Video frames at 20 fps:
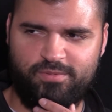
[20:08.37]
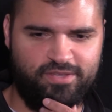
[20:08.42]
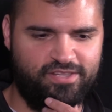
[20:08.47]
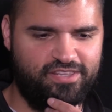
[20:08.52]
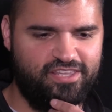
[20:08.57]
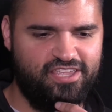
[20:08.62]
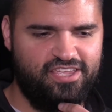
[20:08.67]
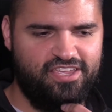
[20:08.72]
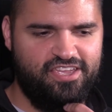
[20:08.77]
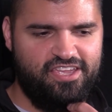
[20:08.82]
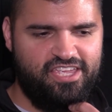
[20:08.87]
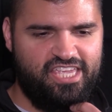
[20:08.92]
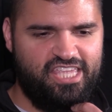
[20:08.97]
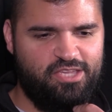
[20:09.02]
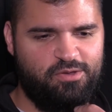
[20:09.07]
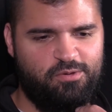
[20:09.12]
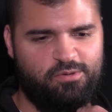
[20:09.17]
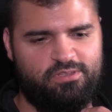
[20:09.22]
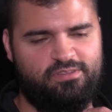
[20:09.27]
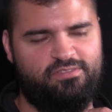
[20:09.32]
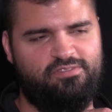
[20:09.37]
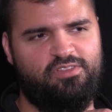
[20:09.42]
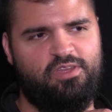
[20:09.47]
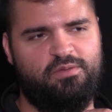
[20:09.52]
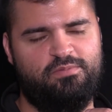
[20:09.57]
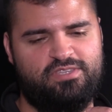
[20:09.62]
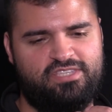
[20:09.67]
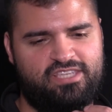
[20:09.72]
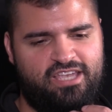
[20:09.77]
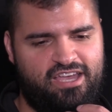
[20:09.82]
And on the
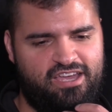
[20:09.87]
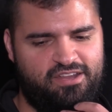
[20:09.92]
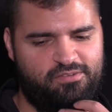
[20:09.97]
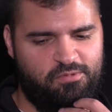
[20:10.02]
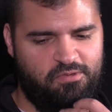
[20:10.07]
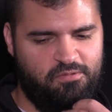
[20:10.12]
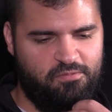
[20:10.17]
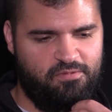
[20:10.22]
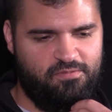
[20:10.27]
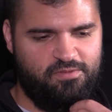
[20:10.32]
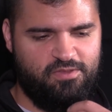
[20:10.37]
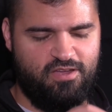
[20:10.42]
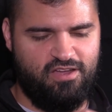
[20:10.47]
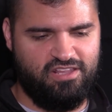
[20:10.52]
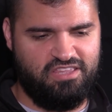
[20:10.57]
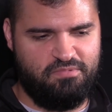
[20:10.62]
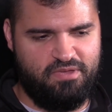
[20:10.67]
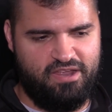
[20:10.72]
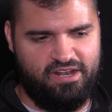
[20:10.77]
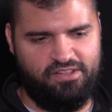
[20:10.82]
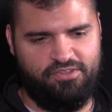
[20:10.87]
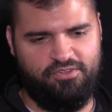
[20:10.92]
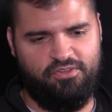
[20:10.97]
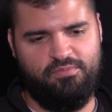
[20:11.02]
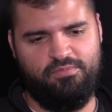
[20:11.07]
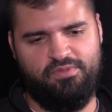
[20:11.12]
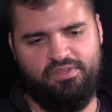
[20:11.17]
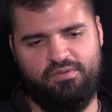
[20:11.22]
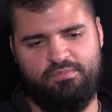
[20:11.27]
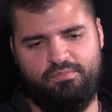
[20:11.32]
flip side, we've talked about it a
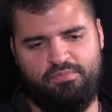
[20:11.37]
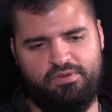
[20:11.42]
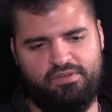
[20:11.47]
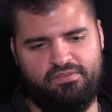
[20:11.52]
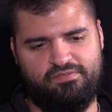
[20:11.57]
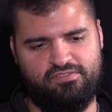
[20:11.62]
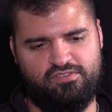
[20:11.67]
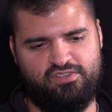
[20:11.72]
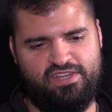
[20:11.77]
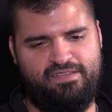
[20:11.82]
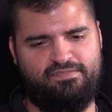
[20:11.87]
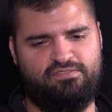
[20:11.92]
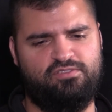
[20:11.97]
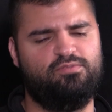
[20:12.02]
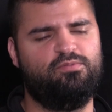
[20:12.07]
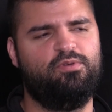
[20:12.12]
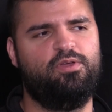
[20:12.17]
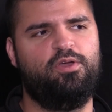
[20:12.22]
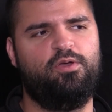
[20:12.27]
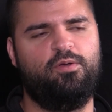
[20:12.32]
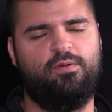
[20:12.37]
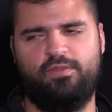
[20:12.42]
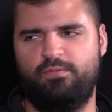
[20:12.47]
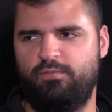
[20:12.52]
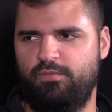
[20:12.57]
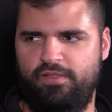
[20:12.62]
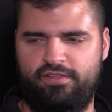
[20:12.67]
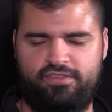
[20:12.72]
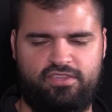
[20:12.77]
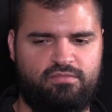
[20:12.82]
little bit, but for James and Rowe, and
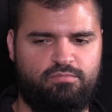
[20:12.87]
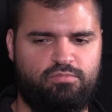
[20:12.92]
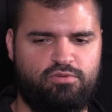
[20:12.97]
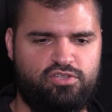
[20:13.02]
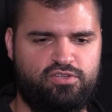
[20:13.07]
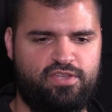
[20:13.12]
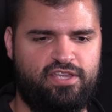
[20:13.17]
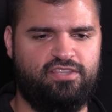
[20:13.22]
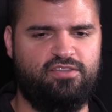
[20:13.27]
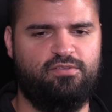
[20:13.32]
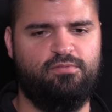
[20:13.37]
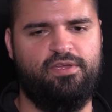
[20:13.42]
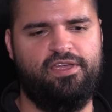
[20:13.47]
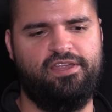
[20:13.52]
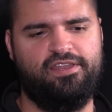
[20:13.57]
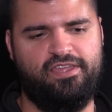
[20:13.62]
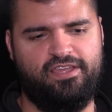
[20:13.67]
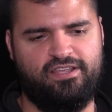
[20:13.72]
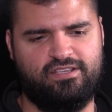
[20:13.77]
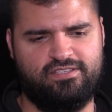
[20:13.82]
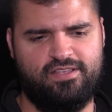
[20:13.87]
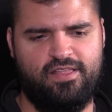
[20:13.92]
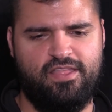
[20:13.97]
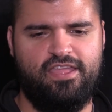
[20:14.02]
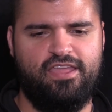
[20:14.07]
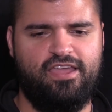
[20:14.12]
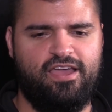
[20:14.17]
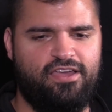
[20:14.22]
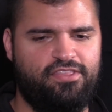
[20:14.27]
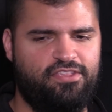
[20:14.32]
we looked at the projected ratings.
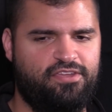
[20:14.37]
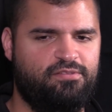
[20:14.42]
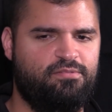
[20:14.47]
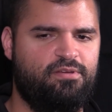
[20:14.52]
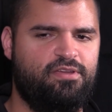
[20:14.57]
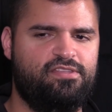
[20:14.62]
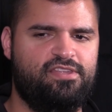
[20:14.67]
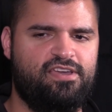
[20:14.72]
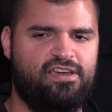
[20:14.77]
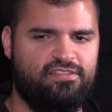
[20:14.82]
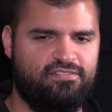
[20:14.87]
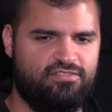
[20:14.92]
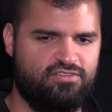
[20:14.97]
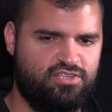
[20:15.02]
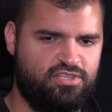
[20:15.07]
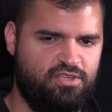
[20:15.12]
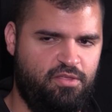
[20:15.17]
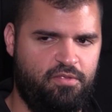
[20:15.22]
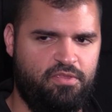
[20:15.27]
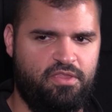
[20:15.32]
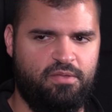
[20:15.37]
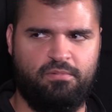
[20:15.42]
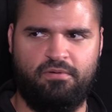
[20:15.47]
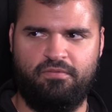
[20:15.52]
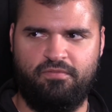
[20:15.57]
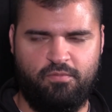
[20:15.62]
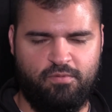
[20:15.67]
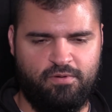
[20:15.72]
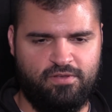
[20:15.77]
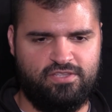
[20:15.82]
I think right now they're still at number
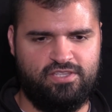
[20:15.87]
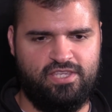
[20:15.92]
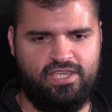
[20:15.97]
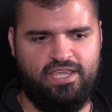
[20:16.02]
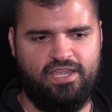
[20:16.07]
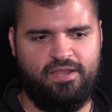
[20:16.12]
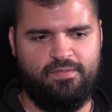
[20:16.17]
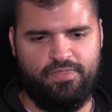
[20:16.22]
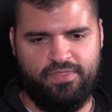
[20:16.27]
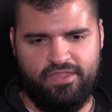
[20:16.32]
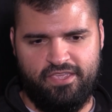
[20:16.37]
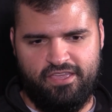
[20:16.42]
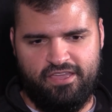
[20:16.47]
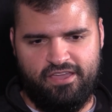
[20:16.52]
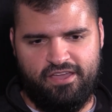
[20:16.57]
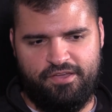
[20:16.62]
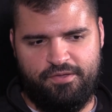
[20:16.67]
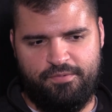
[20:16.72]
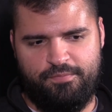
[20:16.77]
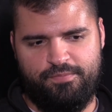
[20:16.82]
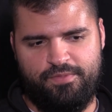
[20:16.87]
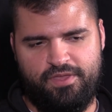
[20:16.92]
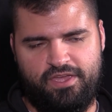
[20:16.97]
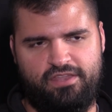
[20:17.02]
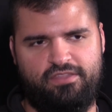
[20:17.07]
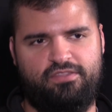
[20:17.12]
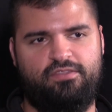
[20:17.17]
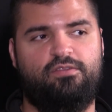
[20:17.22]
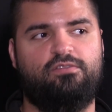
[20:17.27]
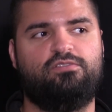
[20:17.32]
14,
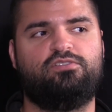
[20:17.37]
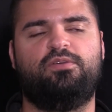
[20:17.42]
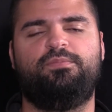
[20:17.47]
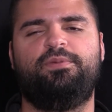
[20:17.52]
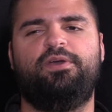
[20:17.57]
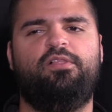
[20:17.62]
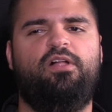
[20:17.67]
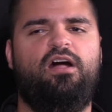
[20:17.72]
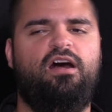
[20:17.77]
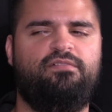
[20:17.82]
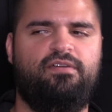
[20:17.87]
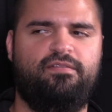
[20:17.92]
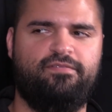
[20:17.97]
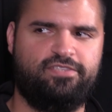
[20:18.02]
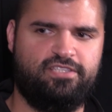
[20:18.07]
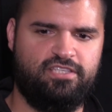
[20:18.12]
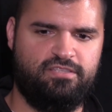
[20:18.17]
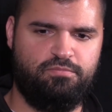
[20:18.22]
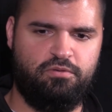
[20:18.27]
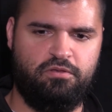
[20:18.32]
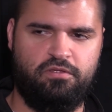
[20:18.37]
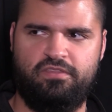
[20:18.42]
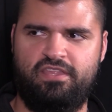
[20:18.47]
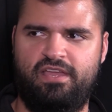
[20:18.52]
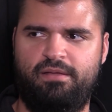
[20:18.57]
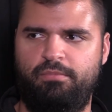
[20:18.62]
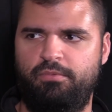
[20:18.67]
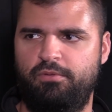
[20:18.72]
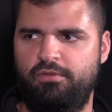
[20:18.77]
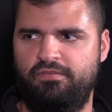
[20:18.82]
and there's going to be a lot of emphasis put on
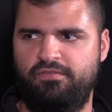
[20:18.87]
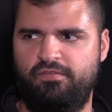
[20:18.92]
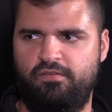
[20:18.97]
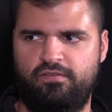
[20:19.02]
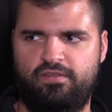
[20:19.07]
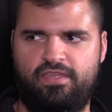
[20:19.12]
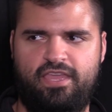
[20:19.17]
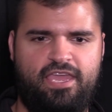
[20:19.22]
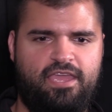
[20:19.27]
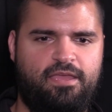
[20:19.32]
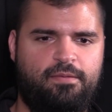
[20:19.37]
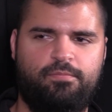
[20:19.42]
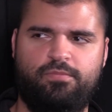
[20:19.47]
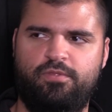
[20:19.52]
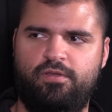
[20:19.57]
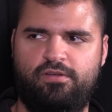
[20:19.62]
that Bluefield game.